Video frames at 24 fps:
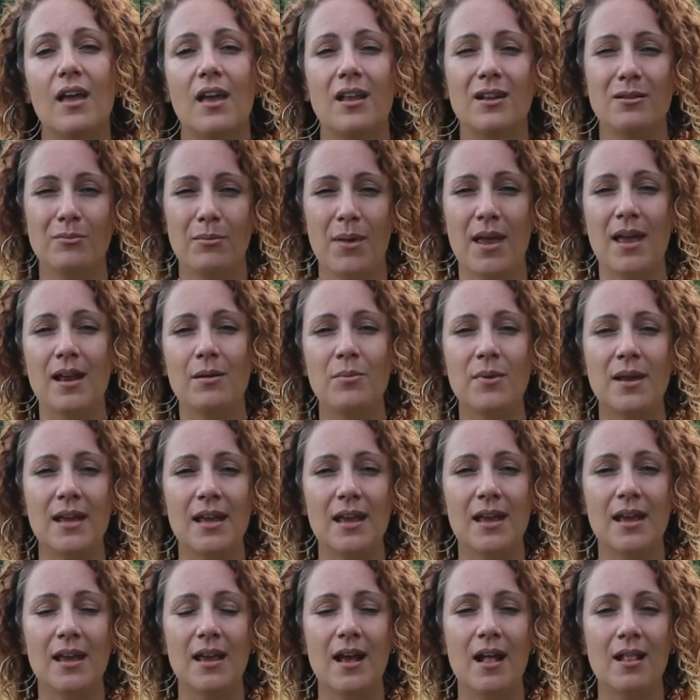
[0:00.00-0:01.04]
and made
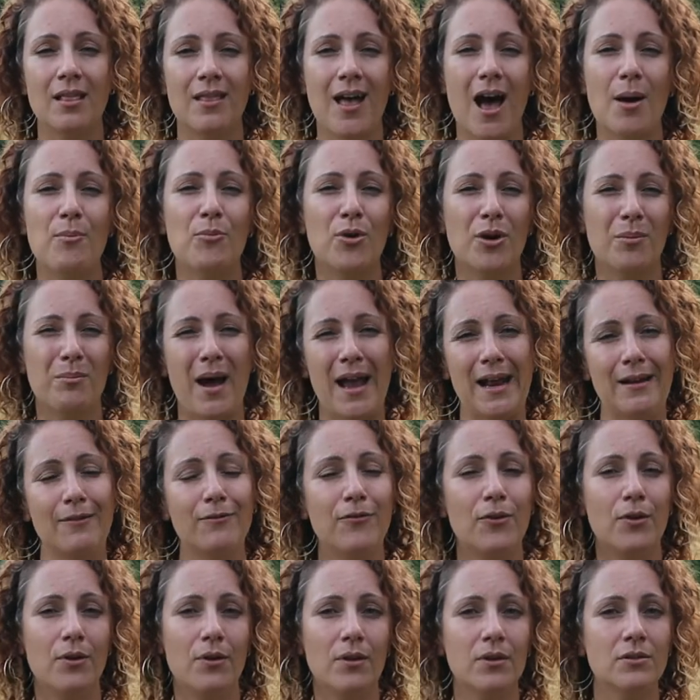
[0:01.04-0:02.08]
me a lot more
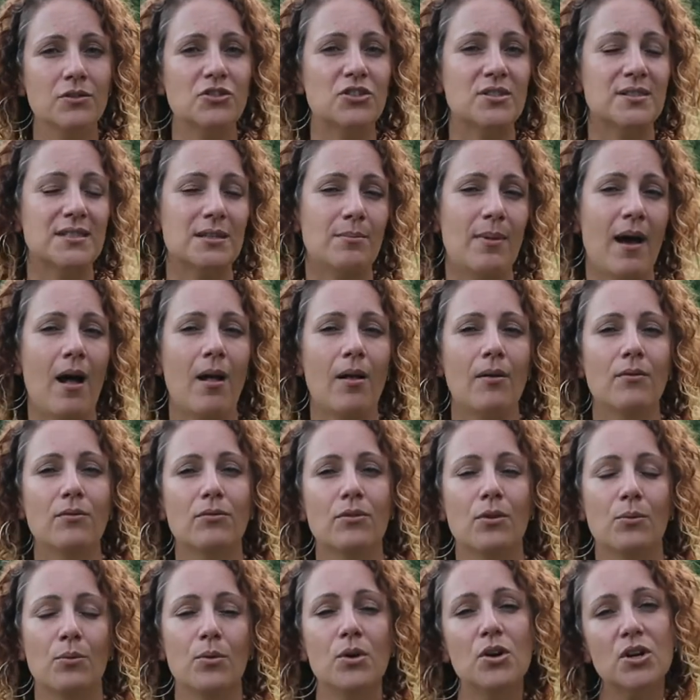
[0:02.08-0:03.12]
mindful just about
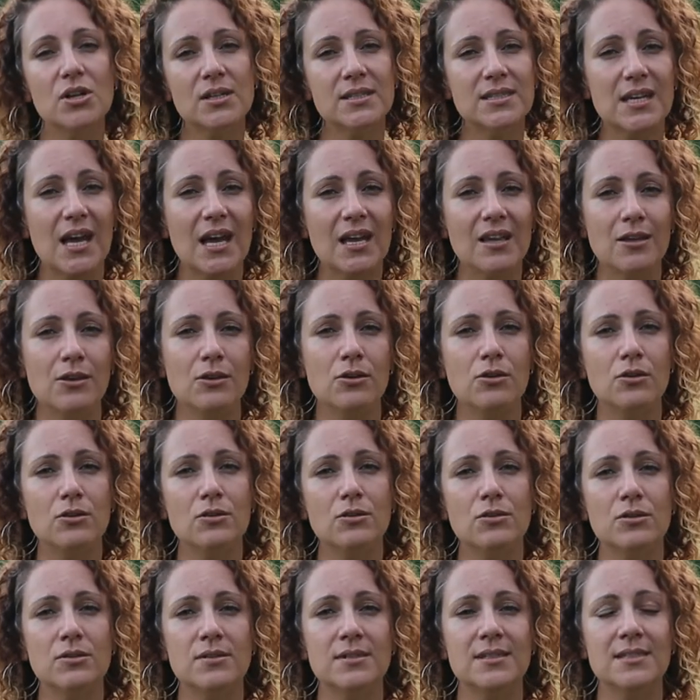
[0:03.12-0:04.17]
the words I
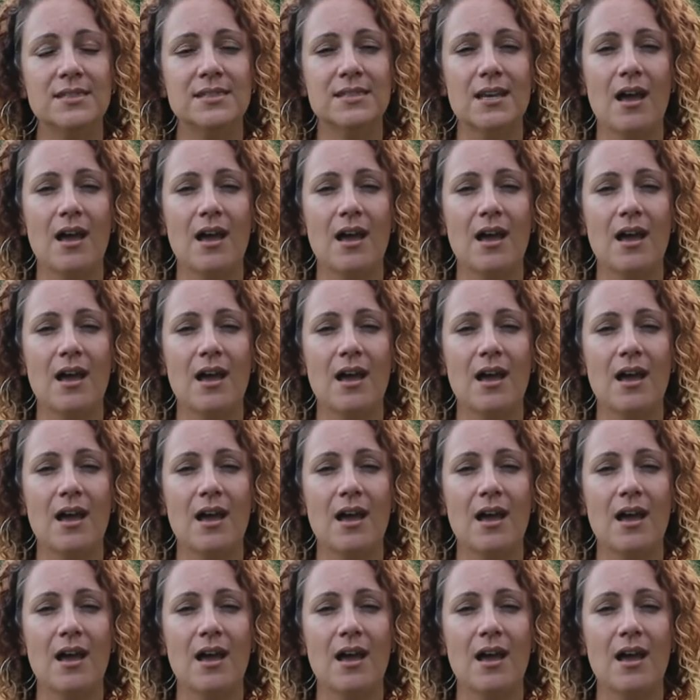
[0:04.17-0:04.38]
use,